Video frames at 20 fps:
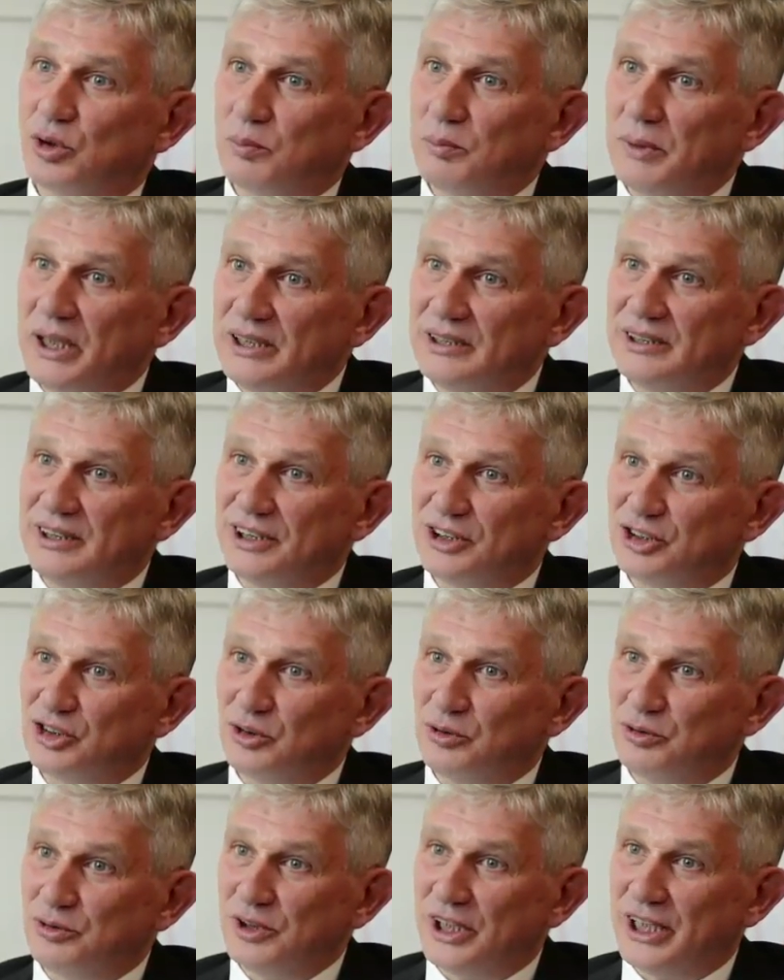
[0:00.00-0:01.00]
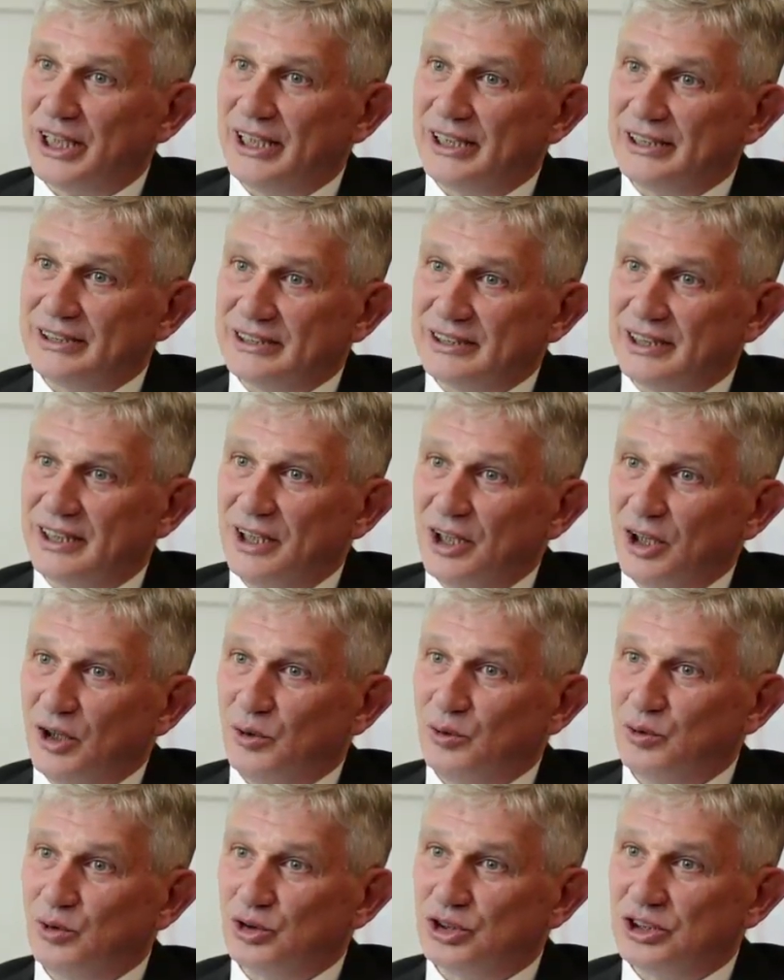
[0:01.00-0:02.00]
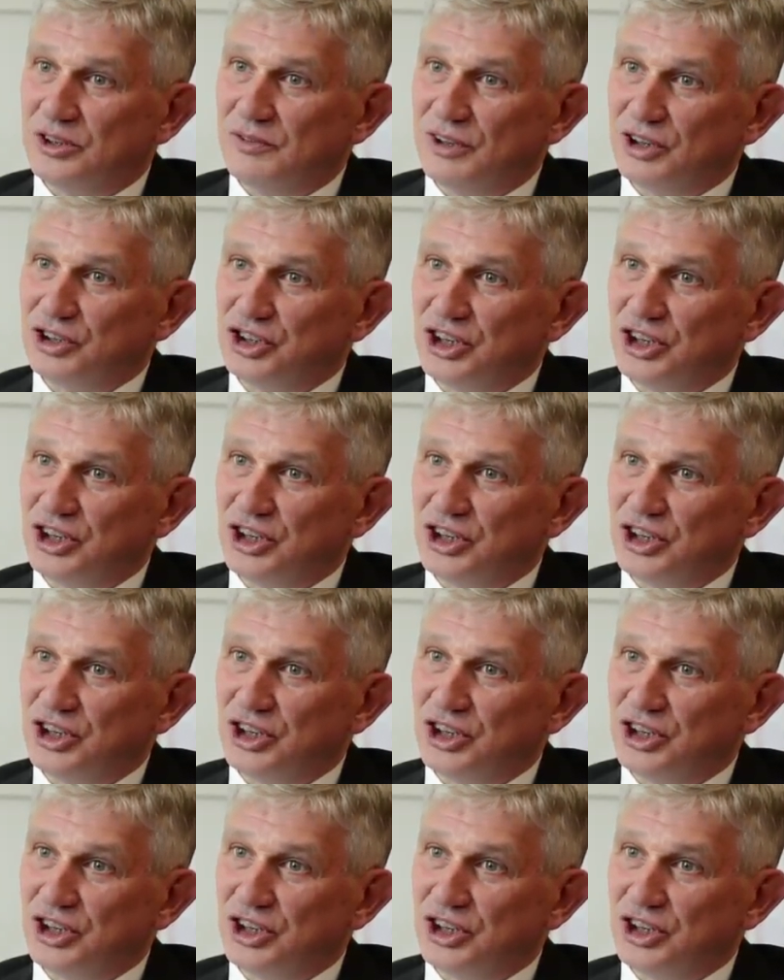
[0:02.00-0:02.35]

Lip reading: And then so many fields of culture,